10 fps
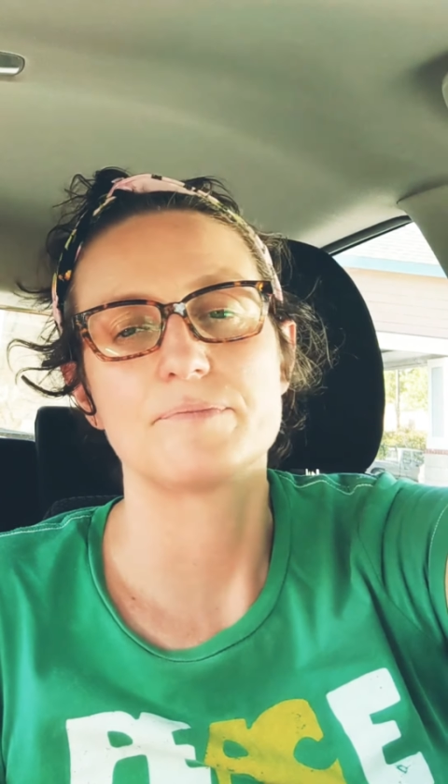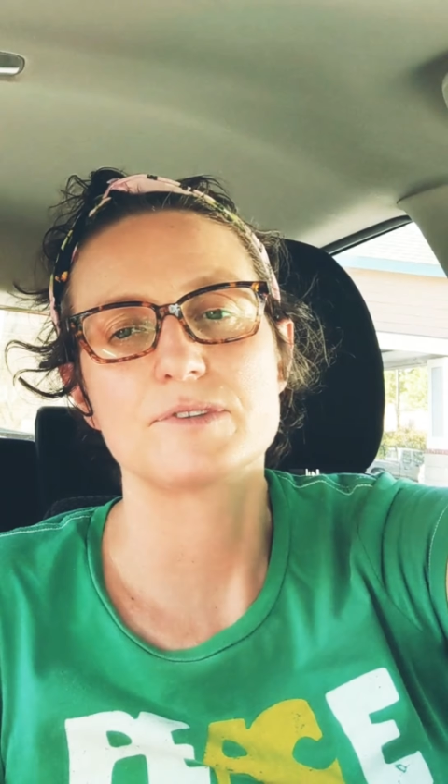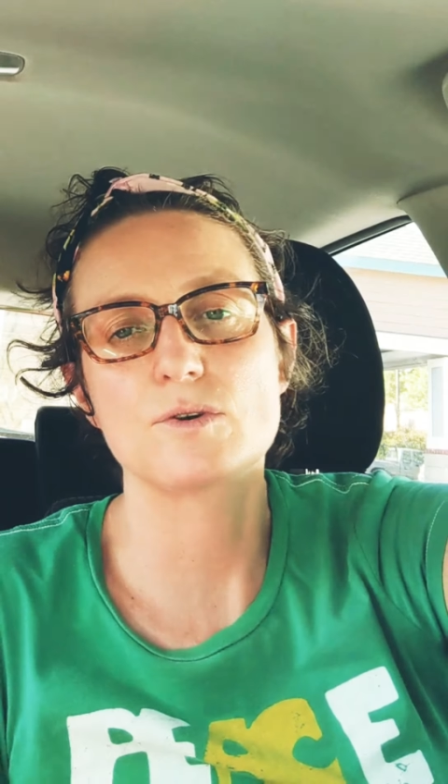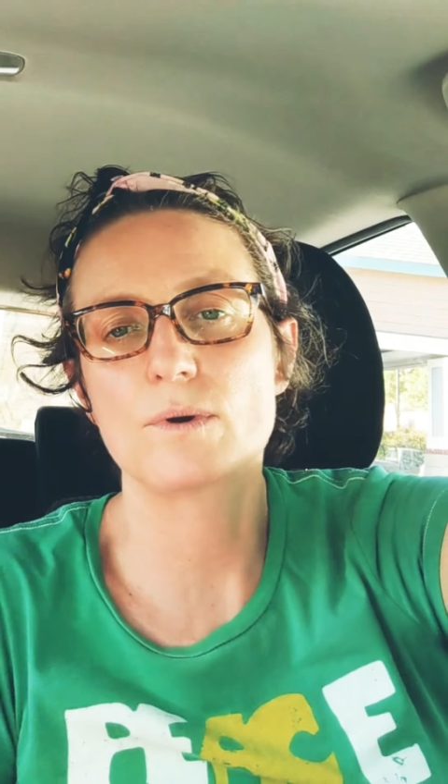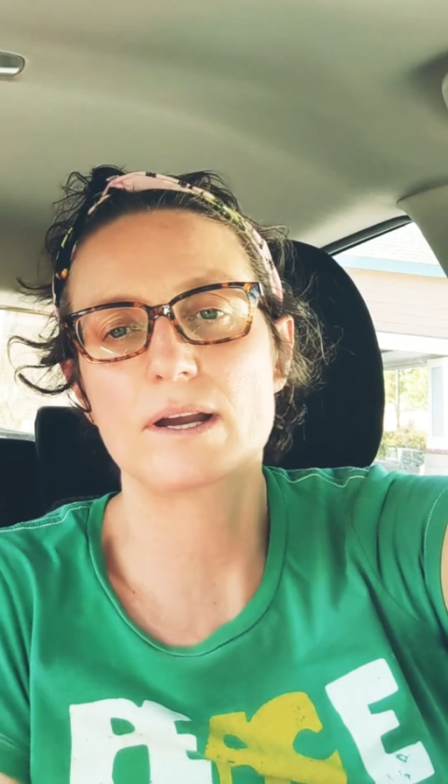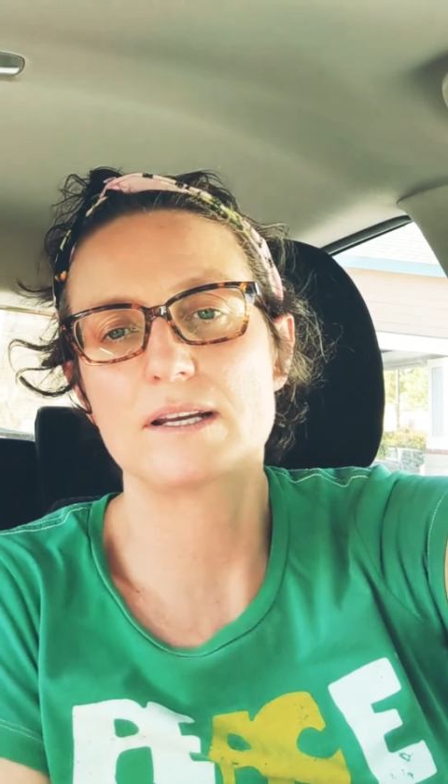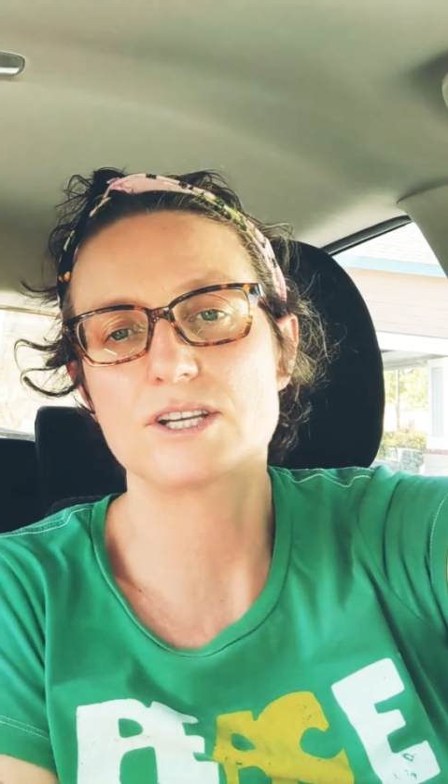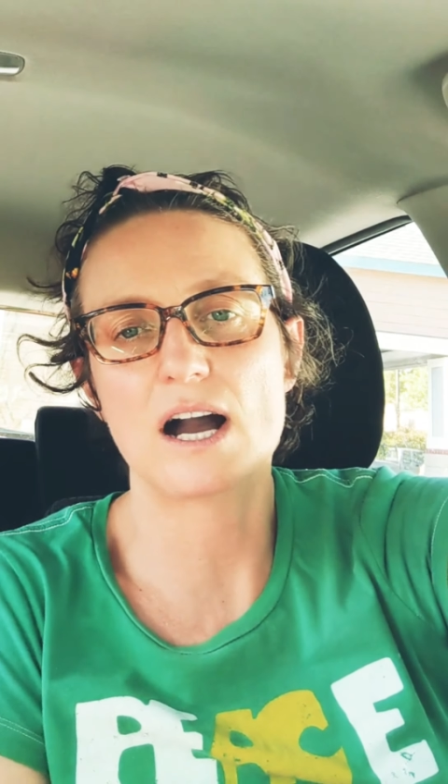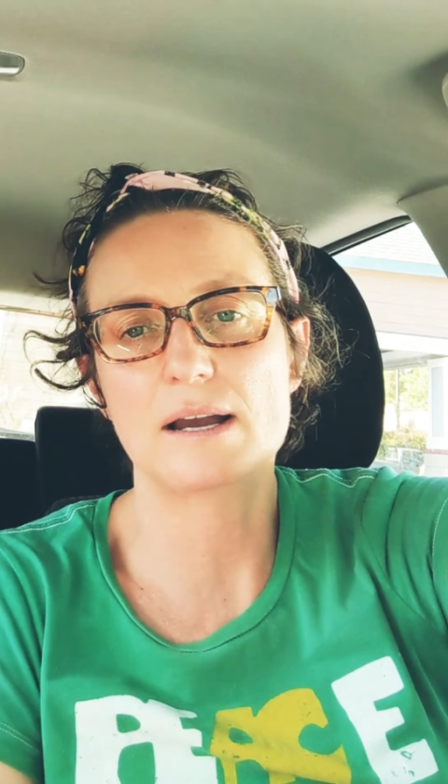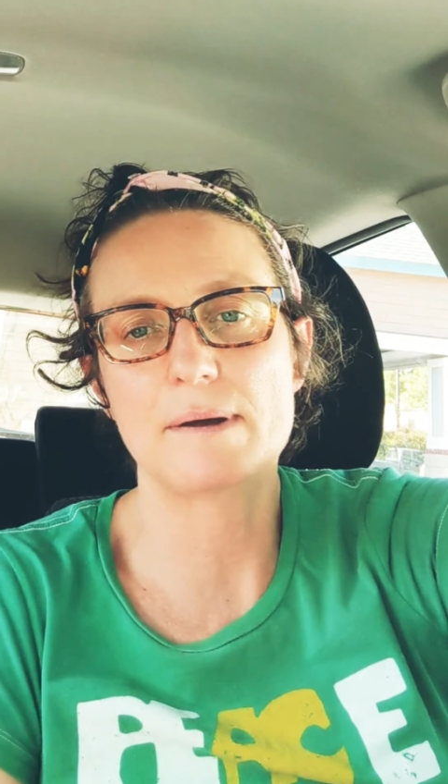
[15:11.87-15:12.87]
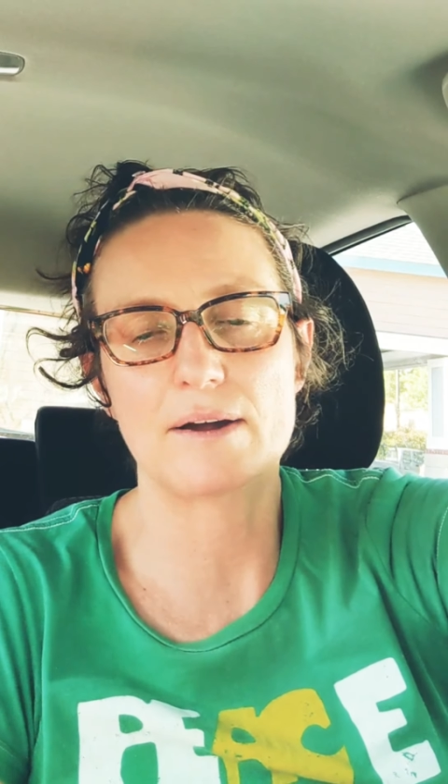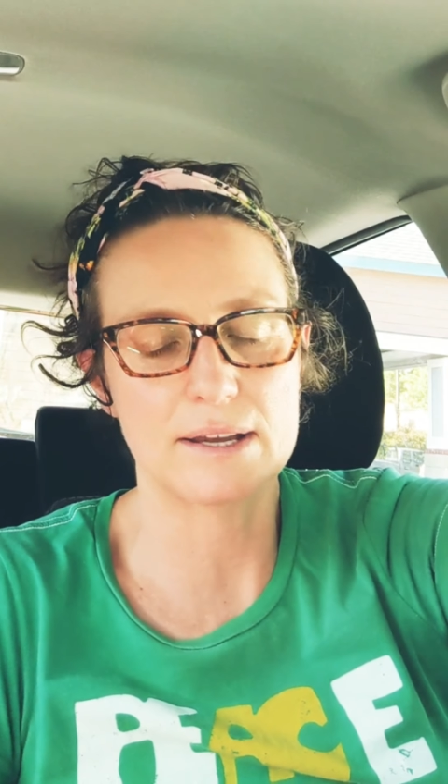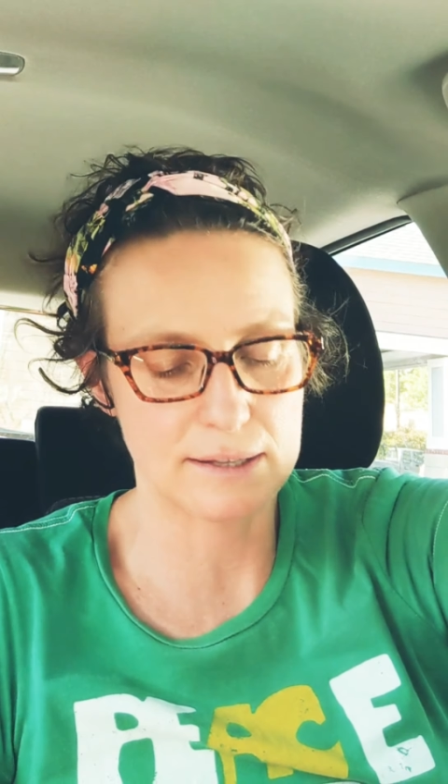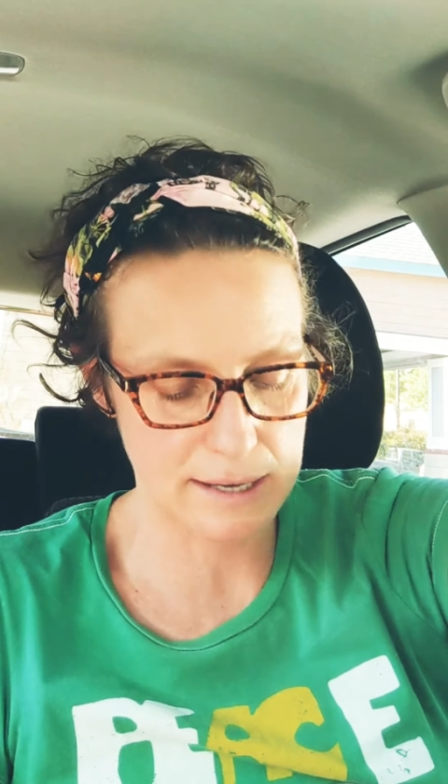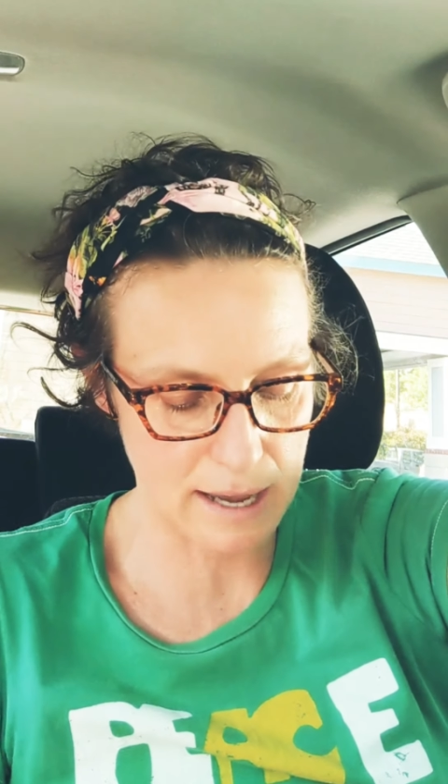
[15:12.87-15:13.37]
So we're going to talk about
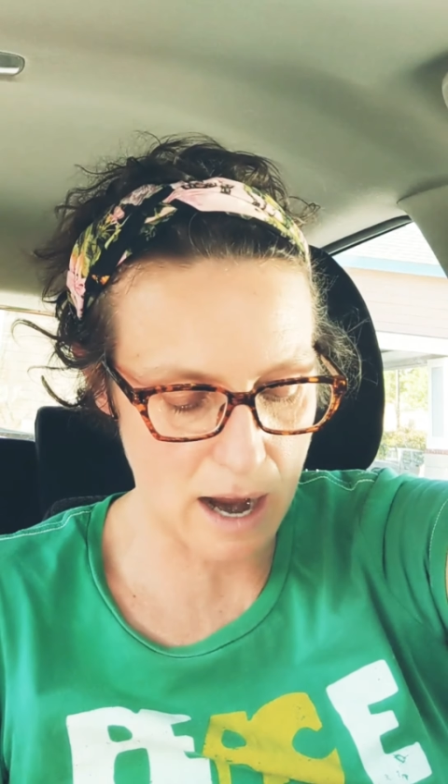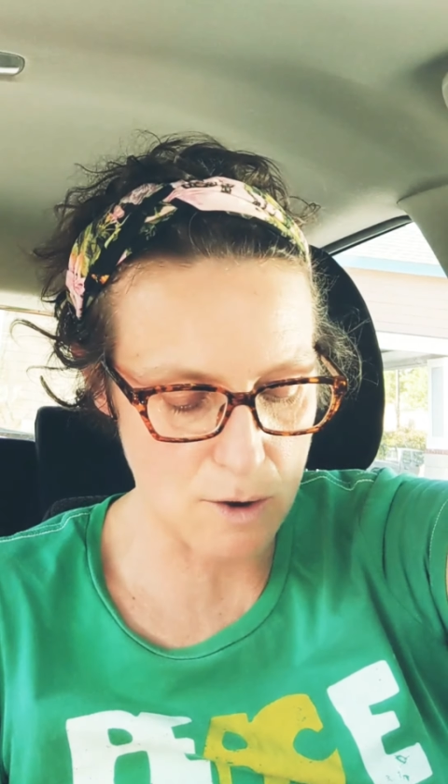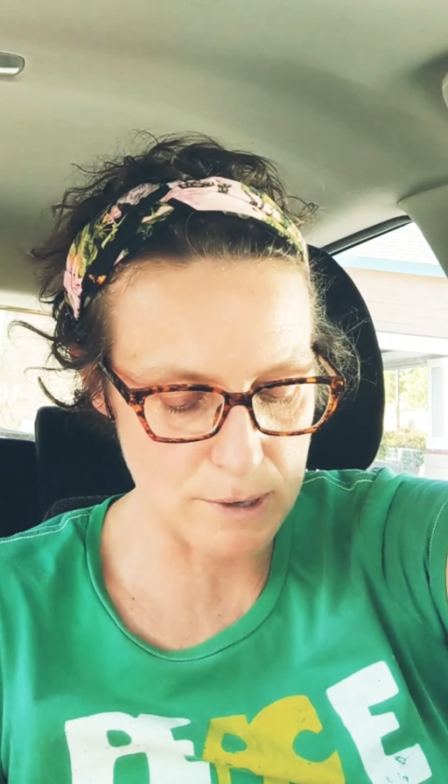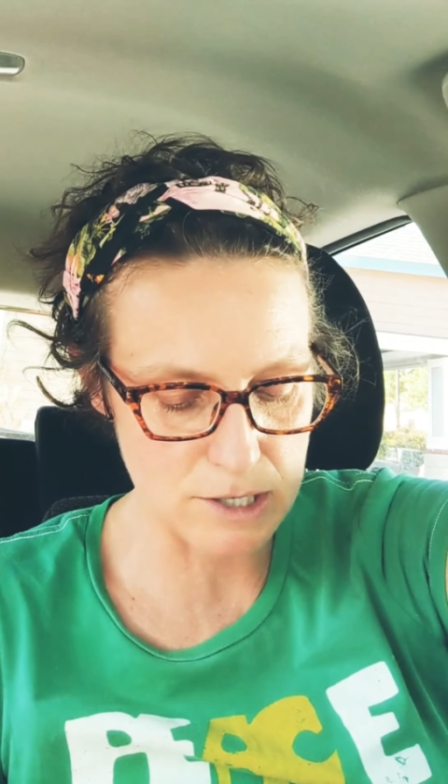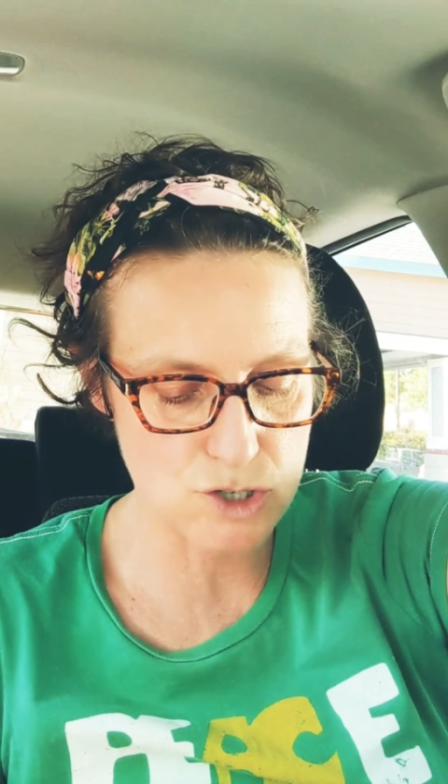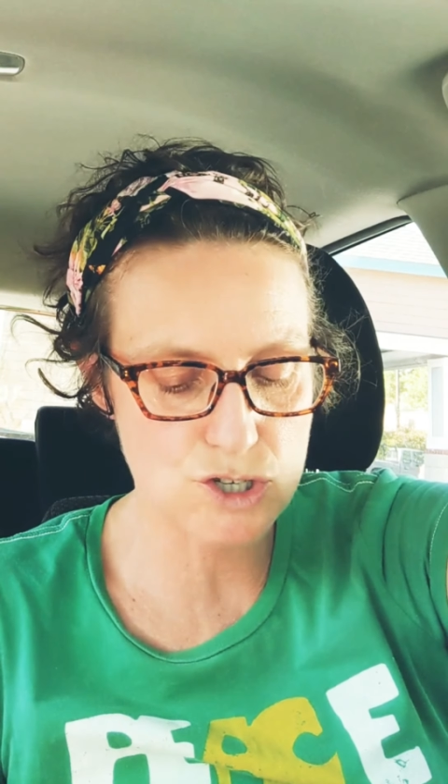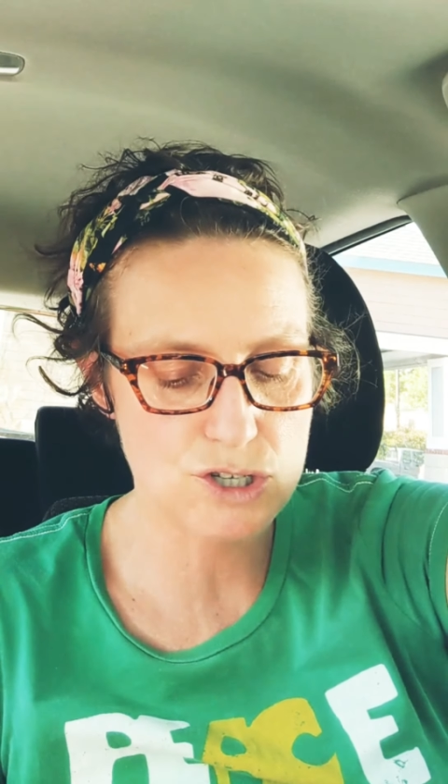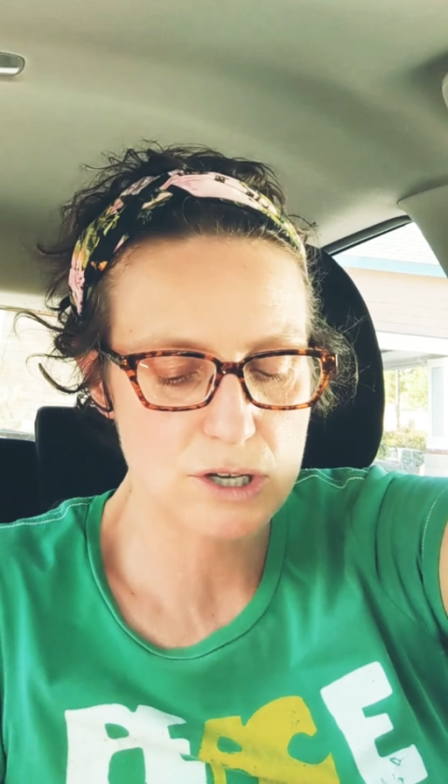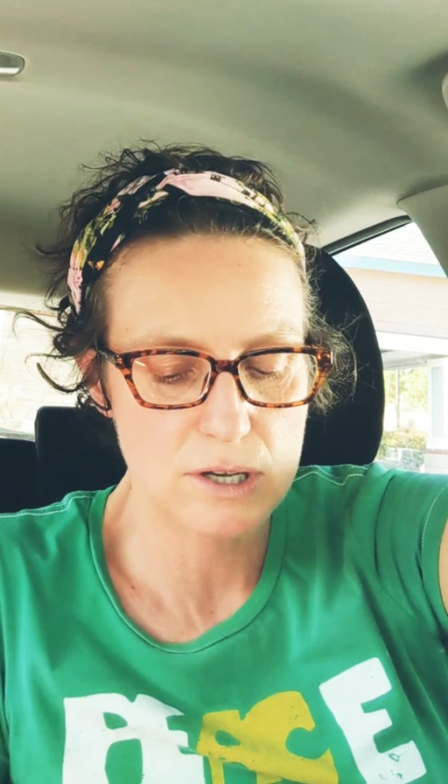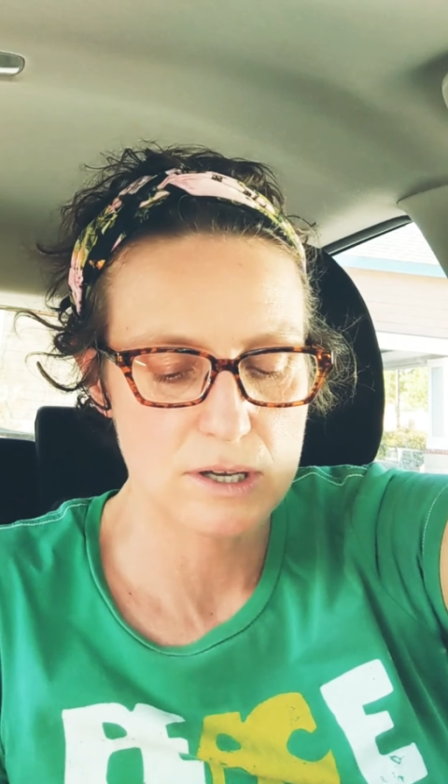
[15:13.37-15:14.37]
it, like how much.